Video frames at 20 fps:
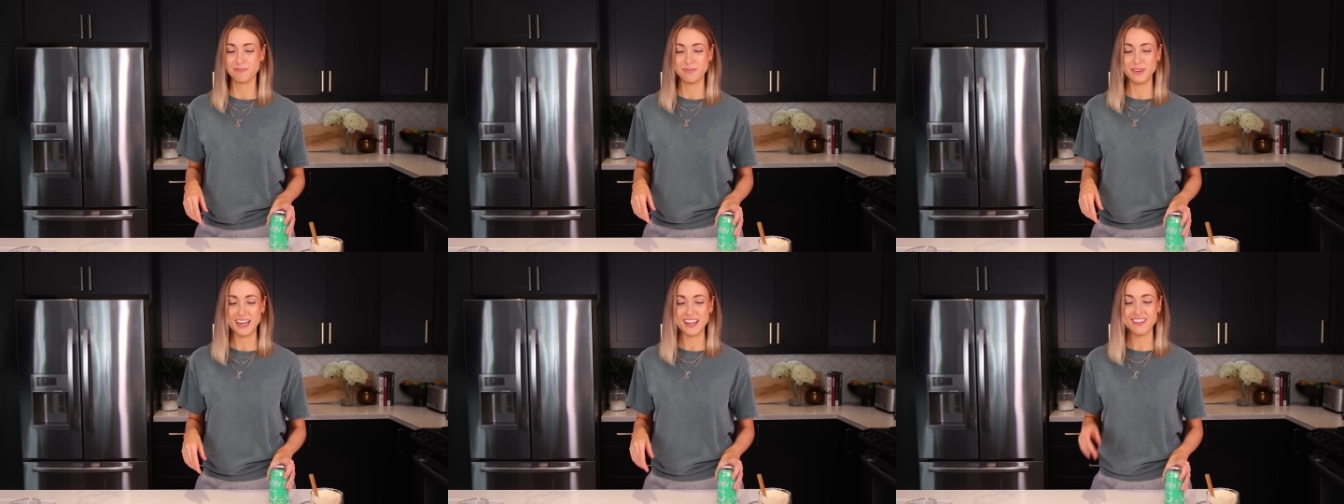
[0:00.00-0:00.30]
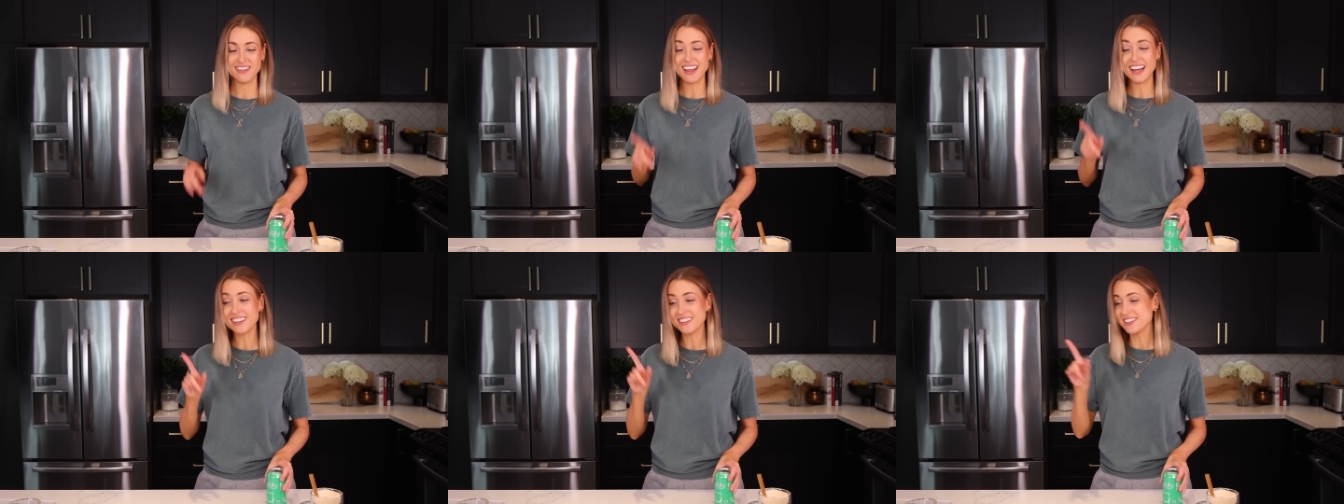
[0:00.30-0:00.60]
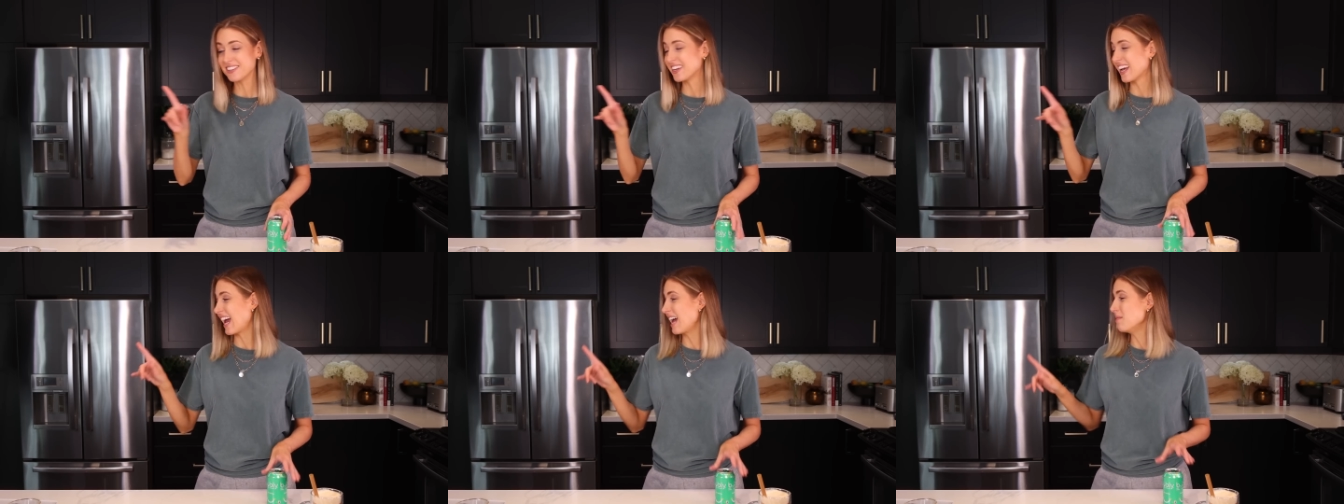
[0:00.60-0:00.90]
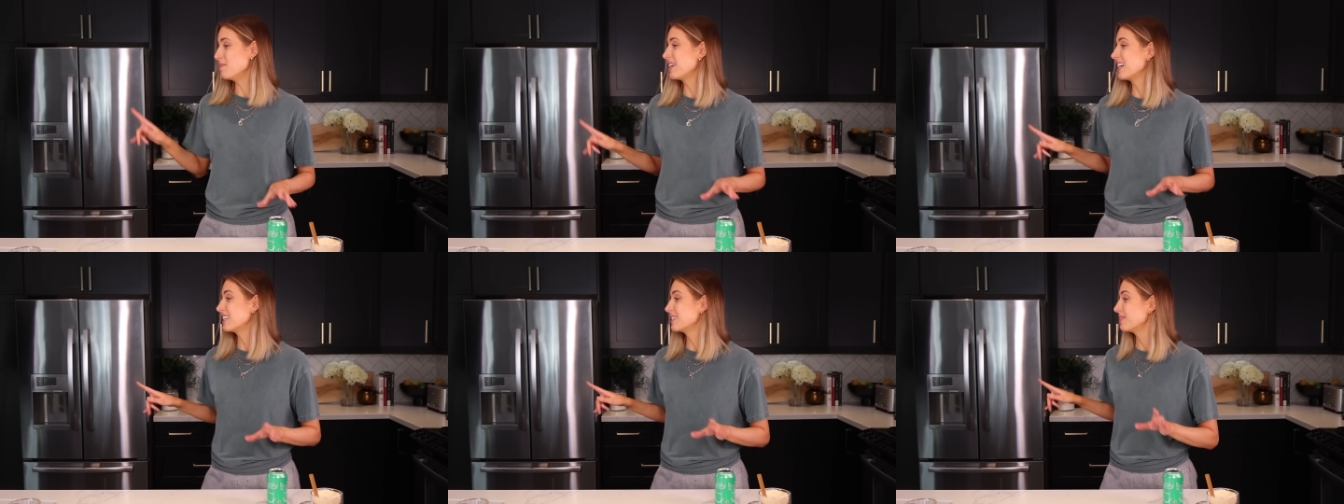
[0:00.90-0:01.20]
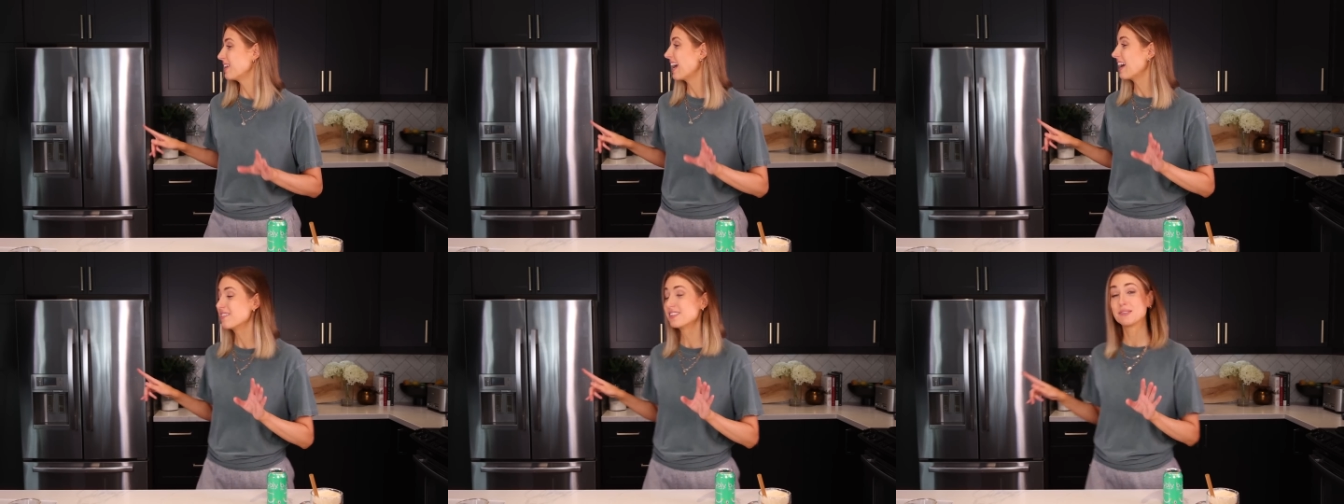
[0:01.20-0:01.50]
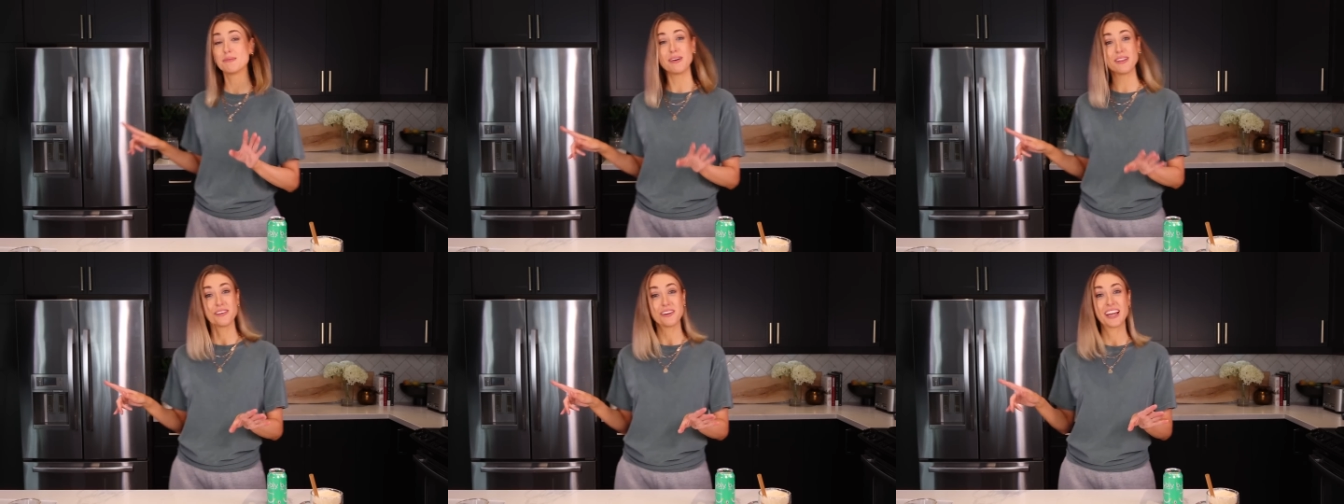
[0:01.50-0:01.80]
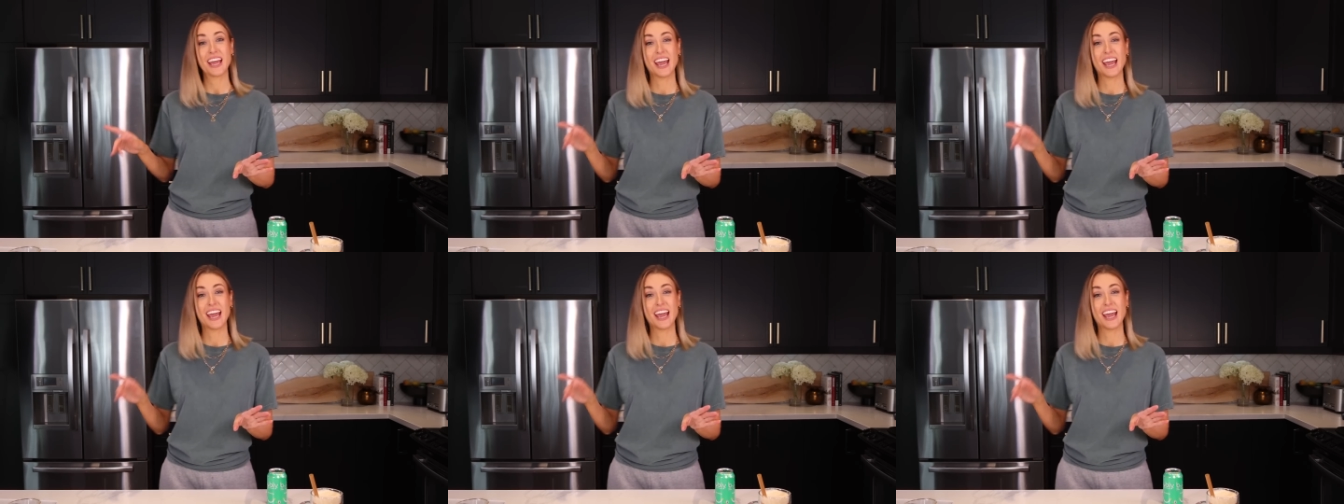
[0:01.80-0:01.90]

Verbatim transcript: But that's okay because we have some other